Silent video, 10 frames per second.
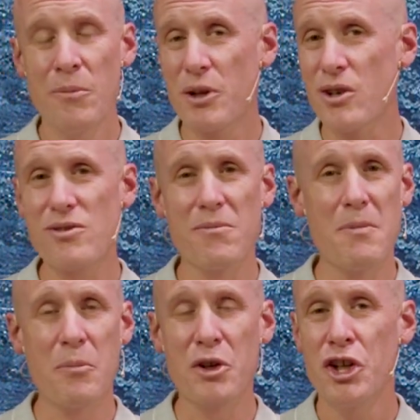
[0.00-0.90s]
but also
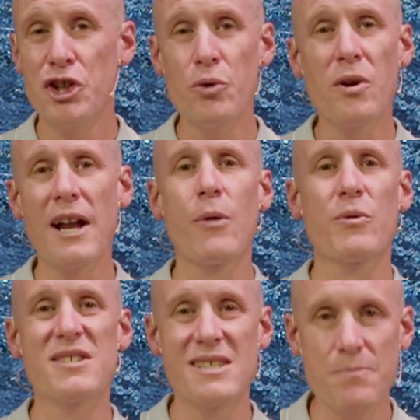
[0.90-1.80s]
remember you are not
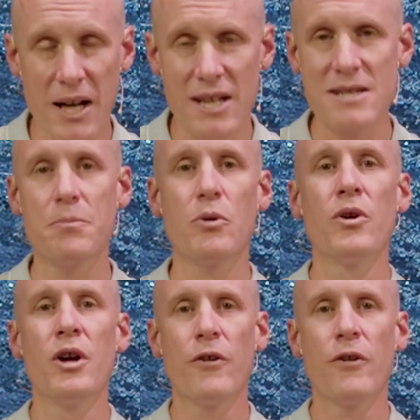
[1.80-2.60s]
responsible